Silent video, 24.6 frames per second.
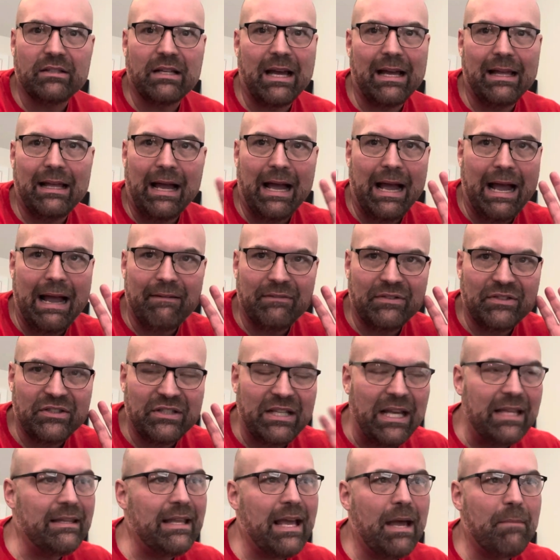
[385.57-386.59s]
I've
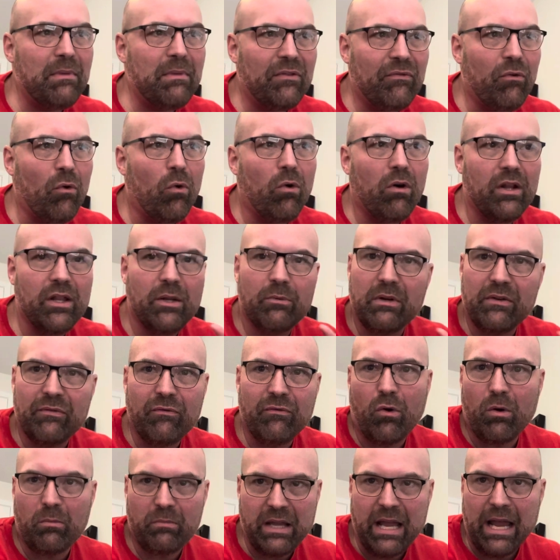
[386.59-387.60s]
said that before in the
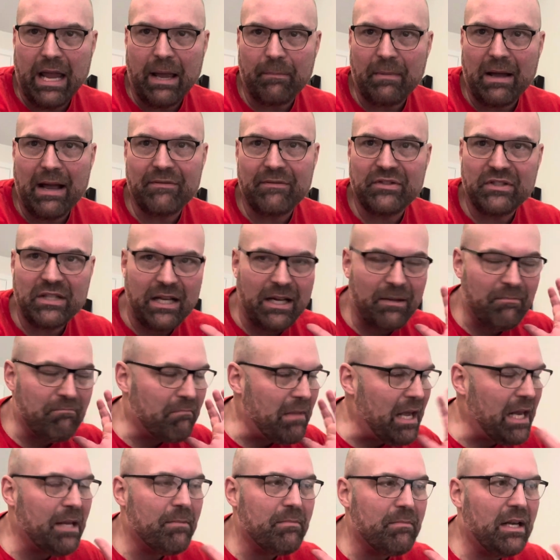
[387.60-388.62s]
Reformed camp. I've said it
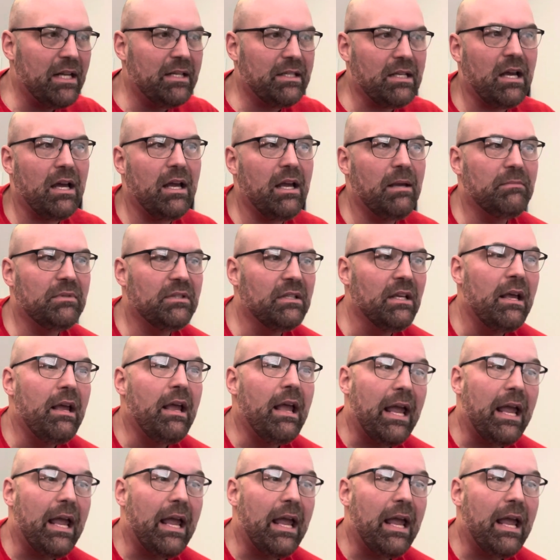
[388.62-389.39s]
many, many times.